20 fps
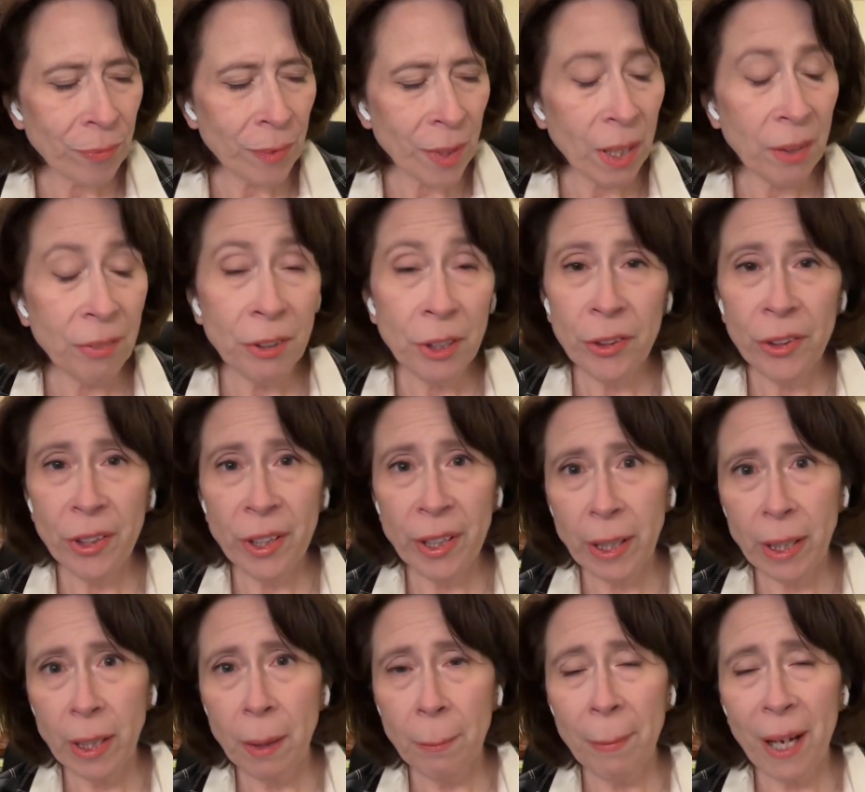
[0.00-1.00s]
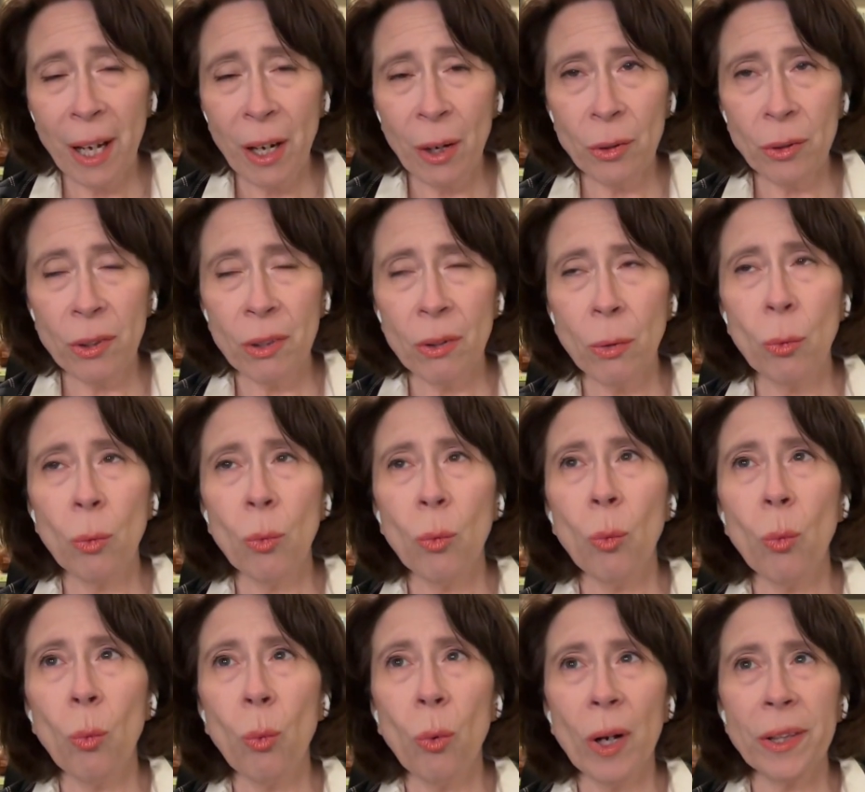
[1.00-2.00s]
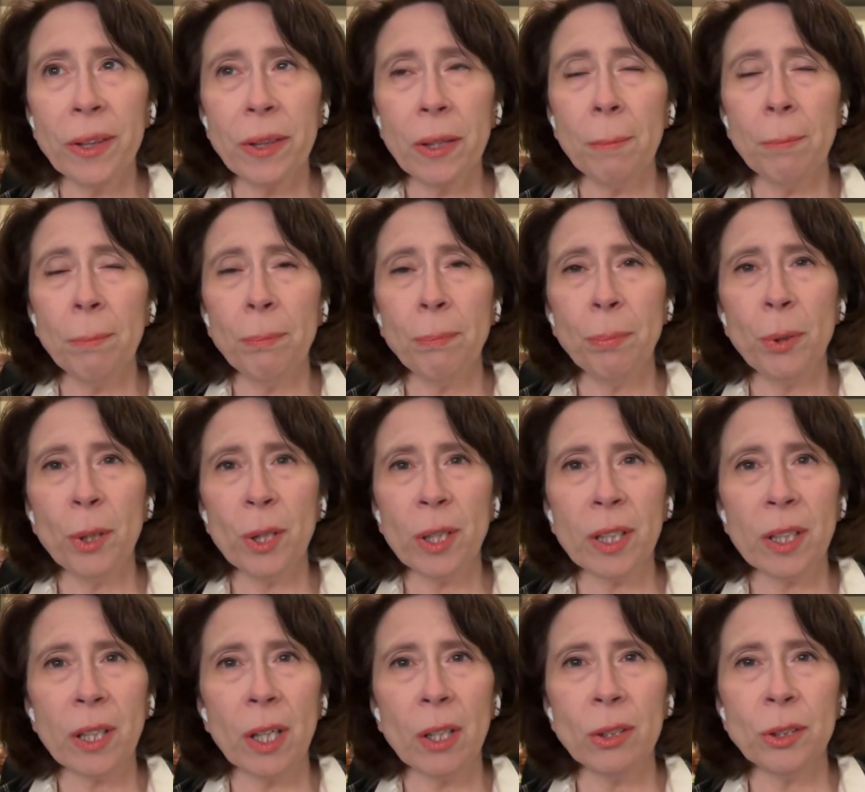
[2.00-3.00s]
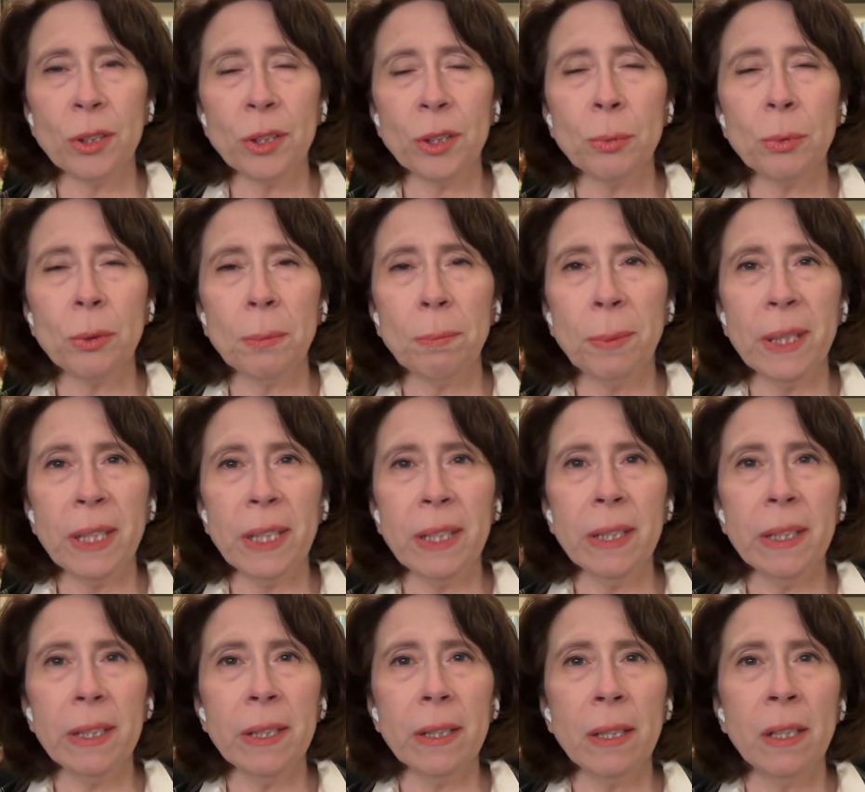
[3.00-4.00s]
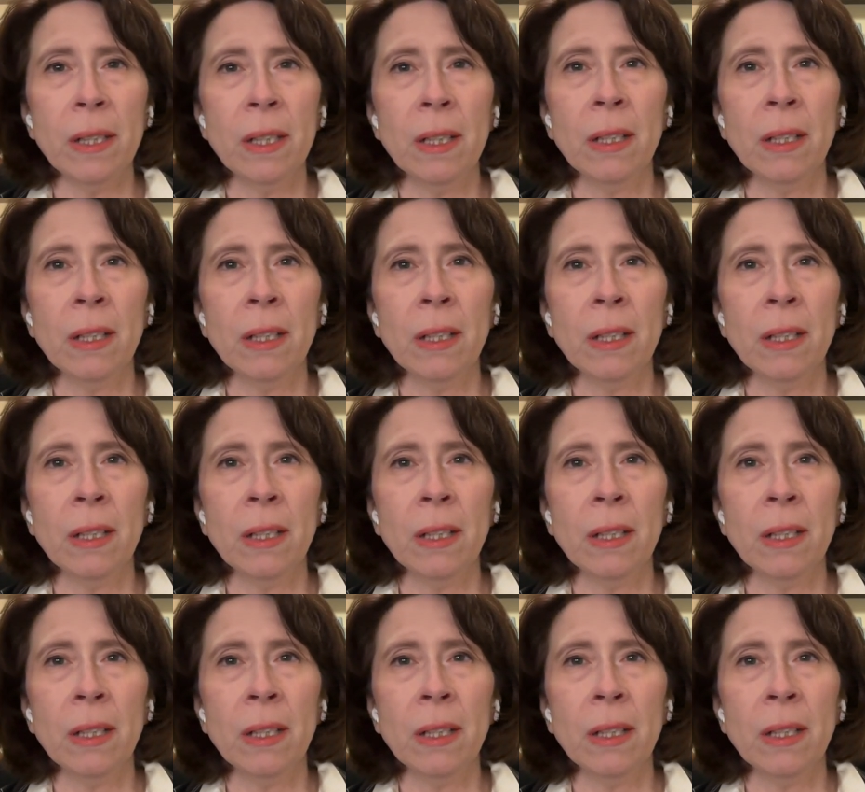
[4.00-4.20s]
If you're thinking about what the book coach would be